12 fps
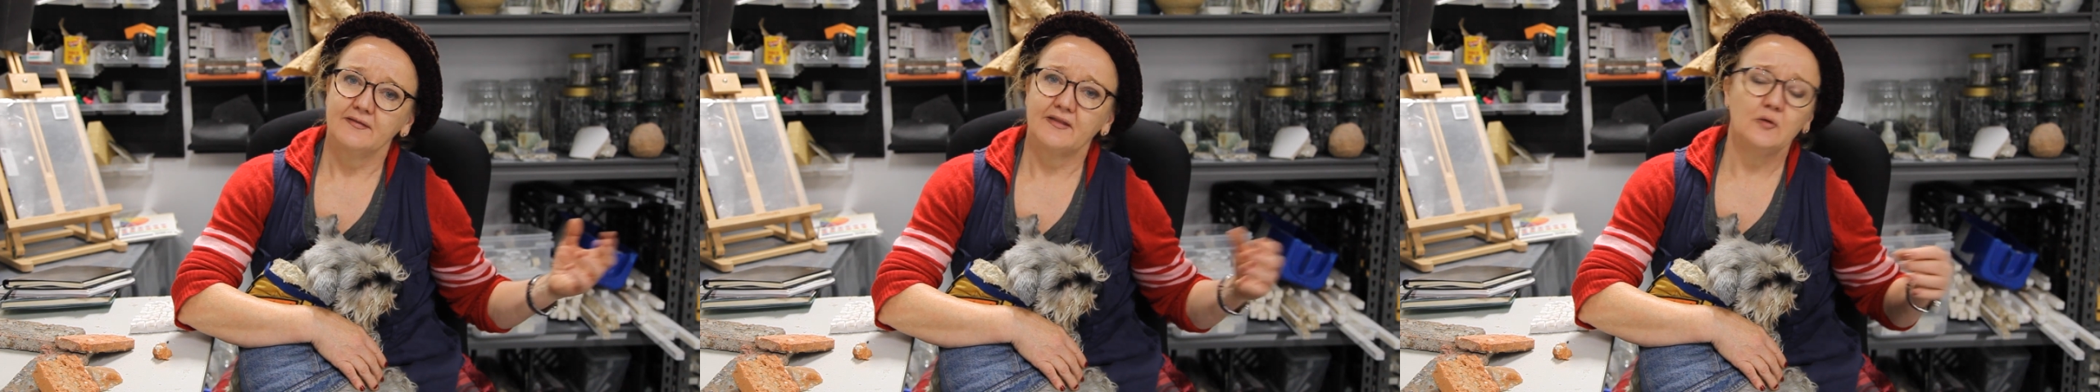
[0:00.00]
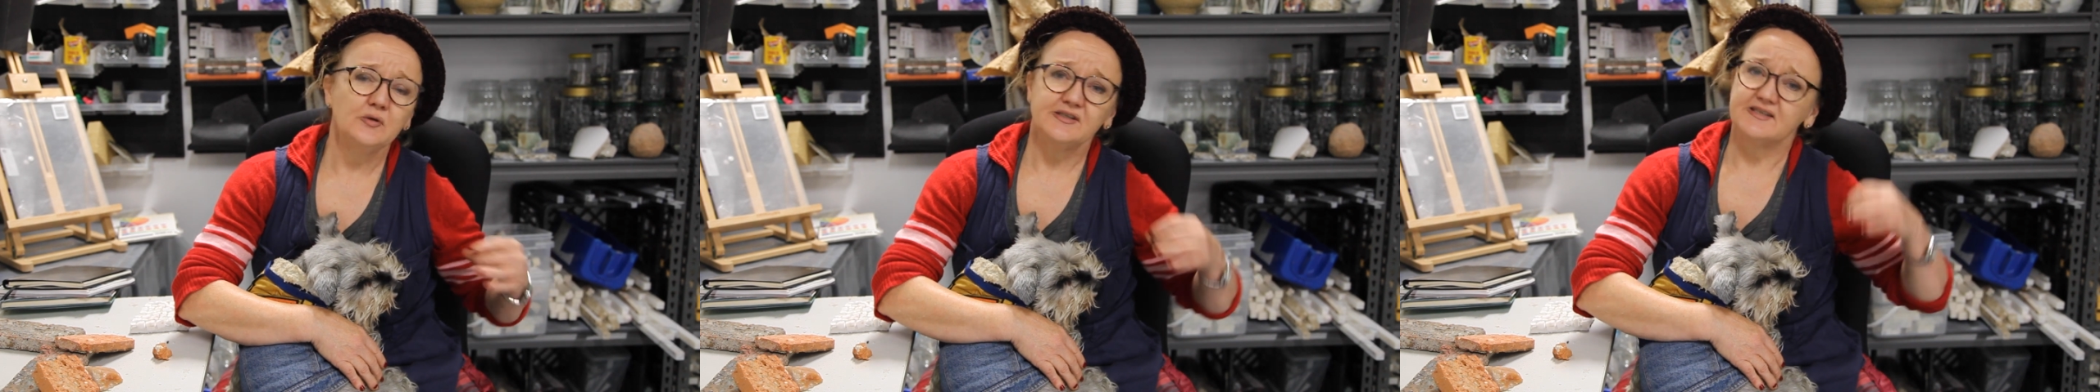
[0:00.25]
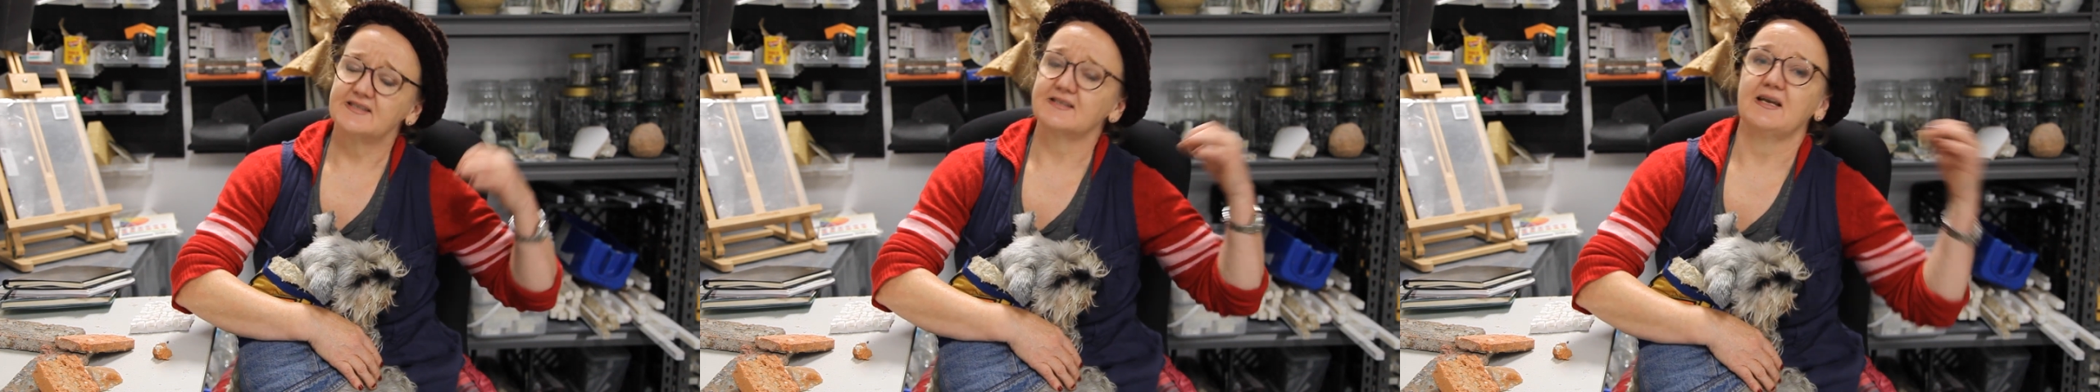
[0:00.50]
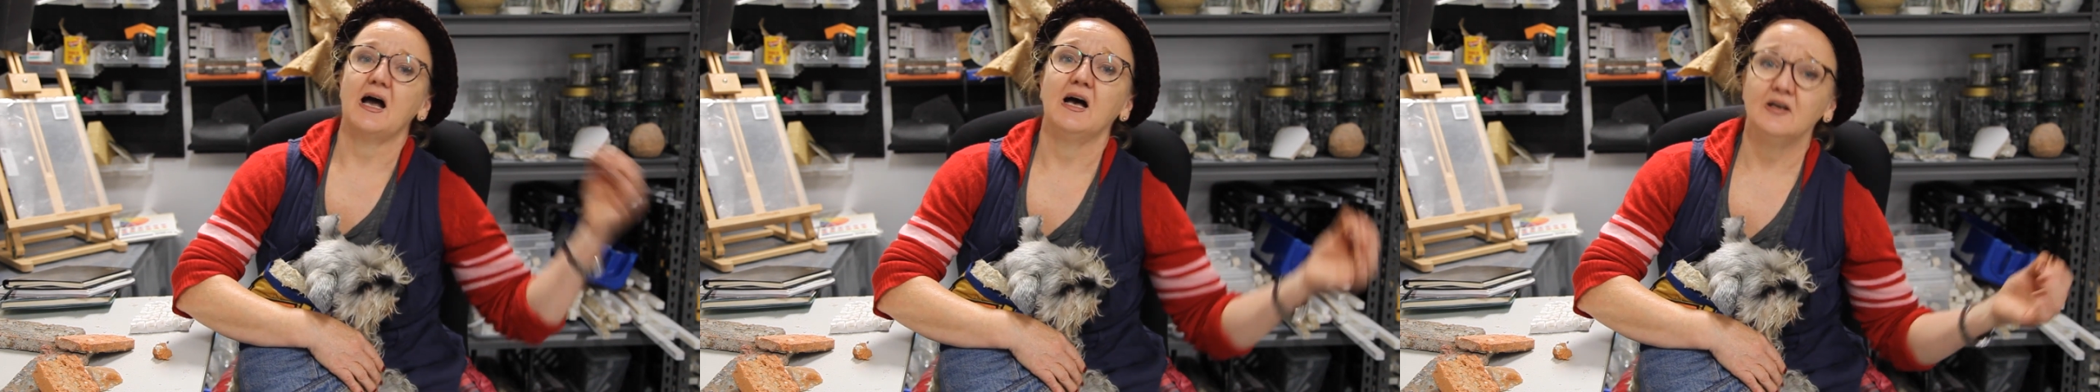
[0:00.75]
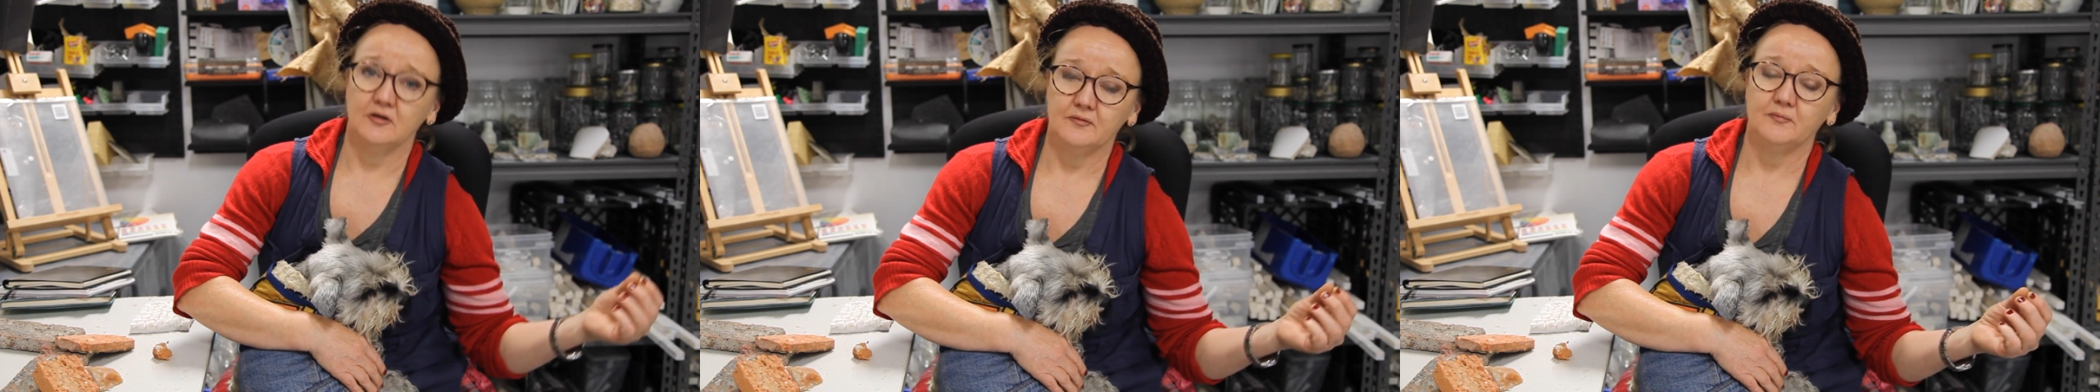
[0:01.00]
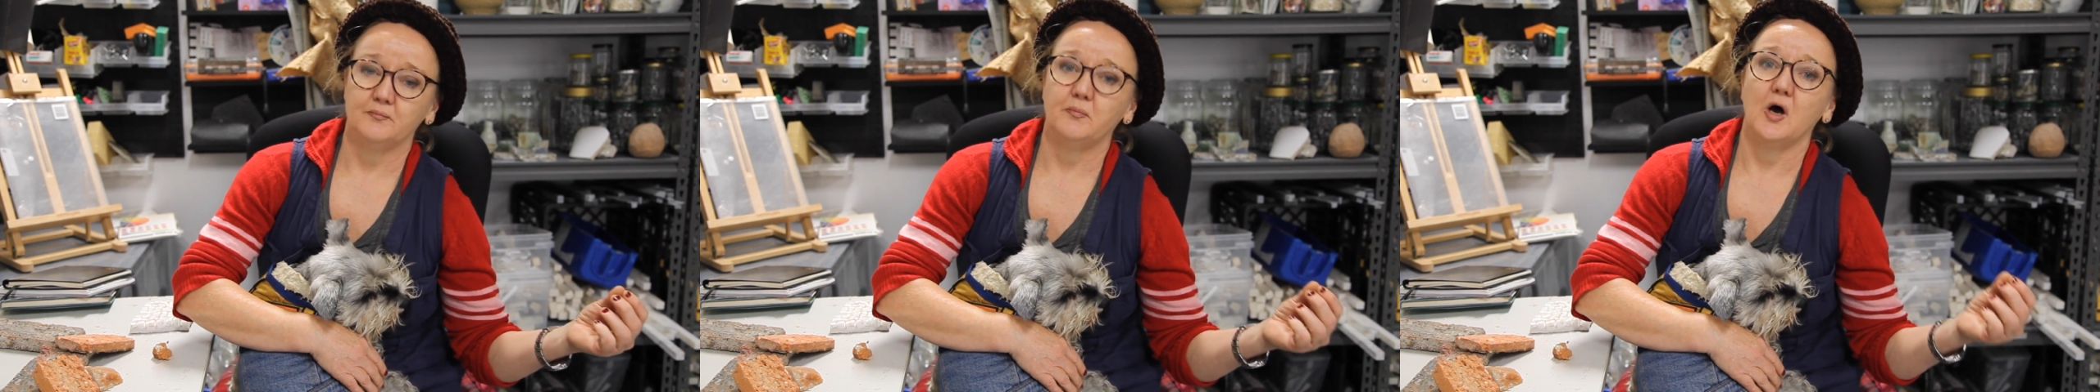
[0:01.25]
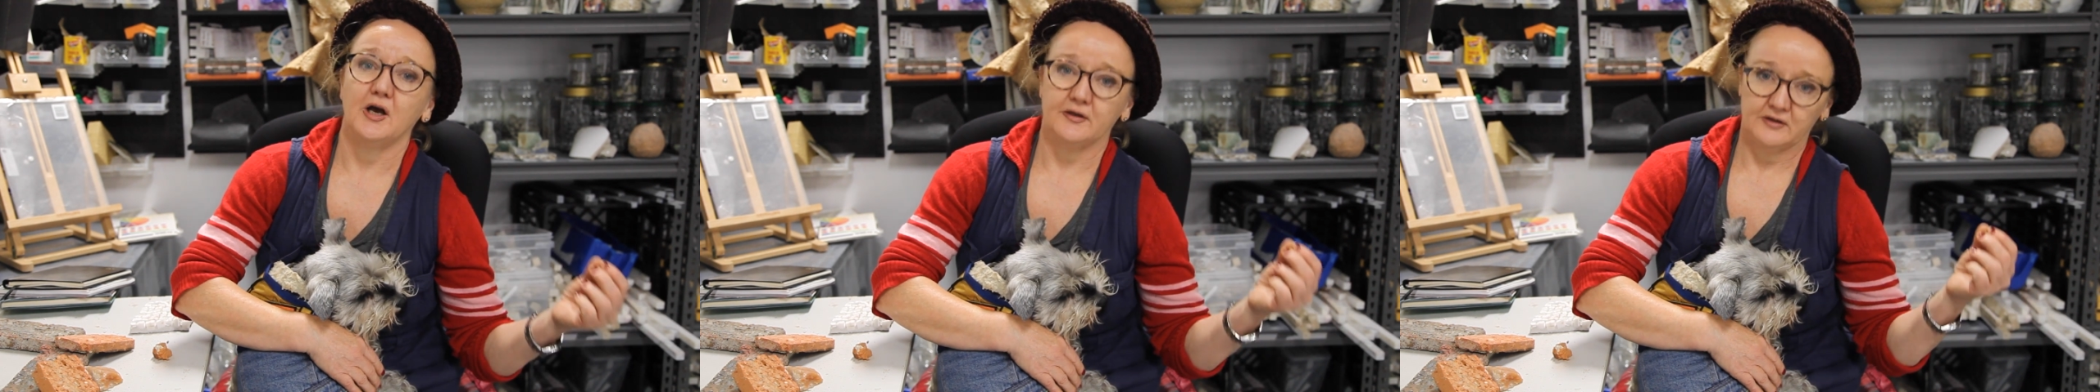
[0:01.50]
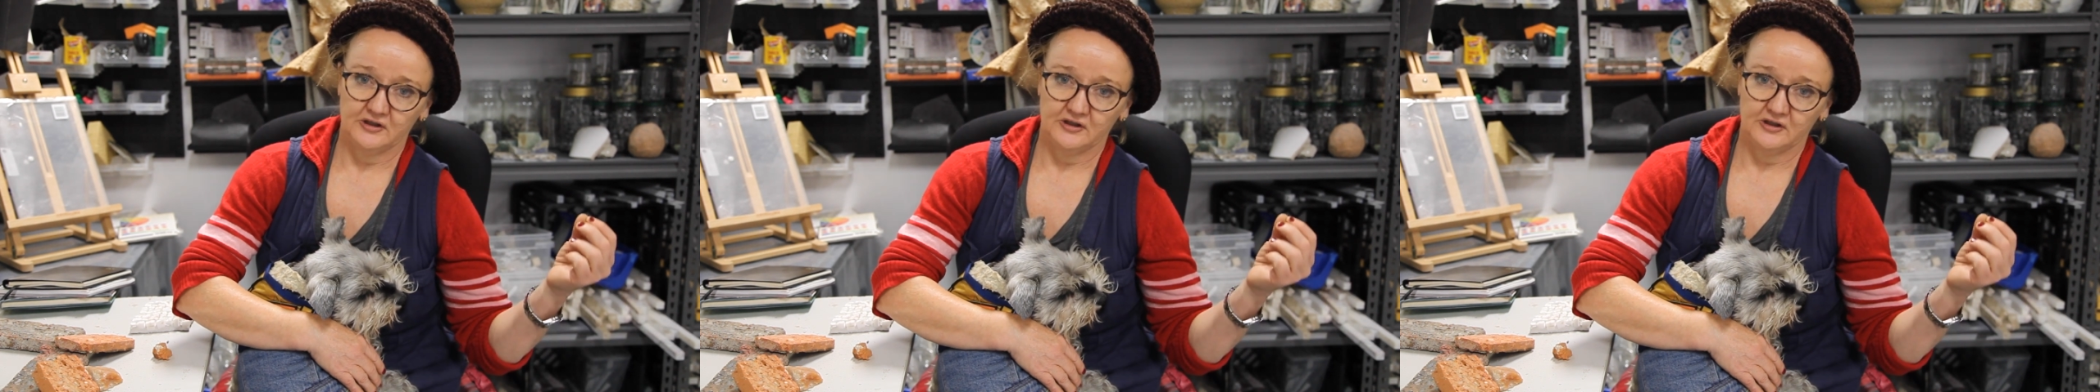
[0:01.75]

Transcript: they were discarded by